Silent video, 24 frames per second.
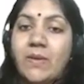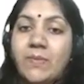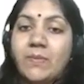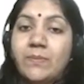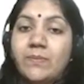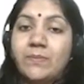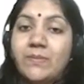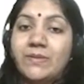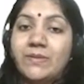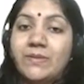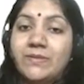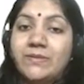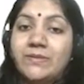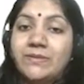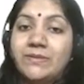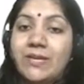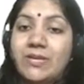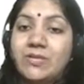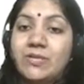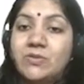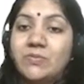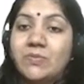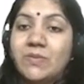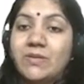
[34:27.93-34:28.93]

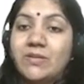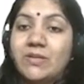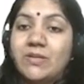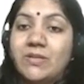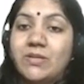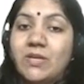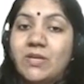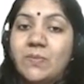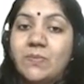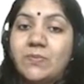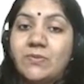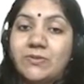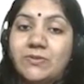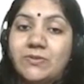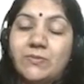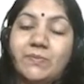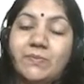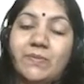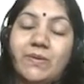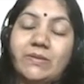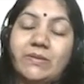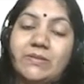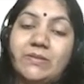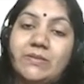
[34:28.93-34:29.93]
Misstatement in the
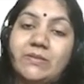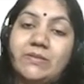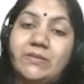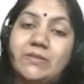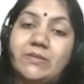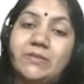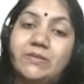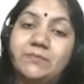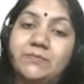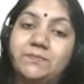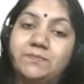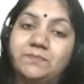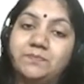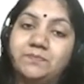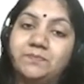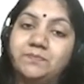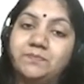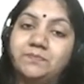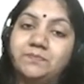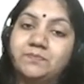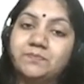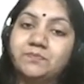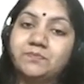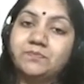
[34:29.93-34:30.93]
prospectus
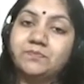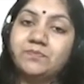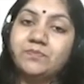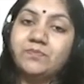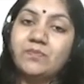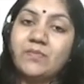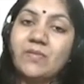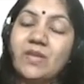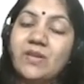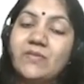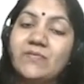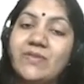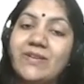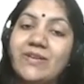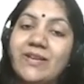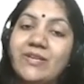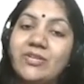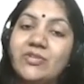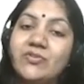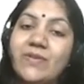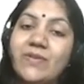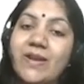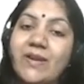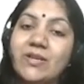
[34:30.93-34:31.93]
will
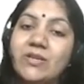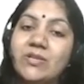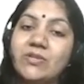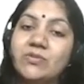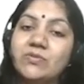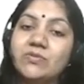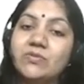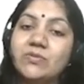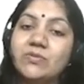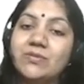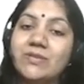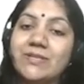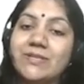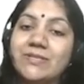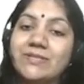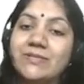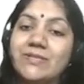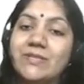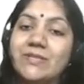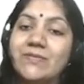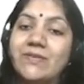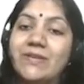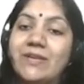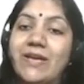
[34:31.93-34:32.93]
attract you the
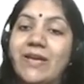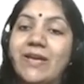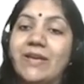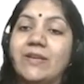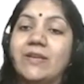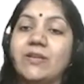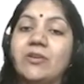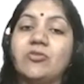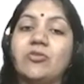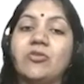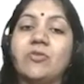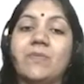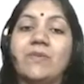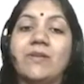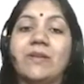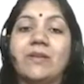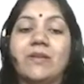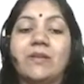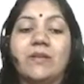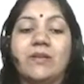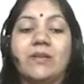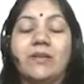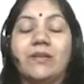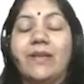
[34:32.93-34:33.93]
civil and
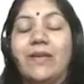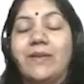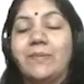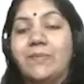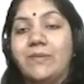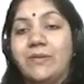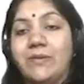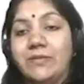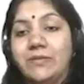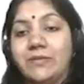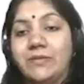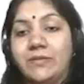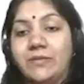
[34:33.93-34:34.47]
criminal liability.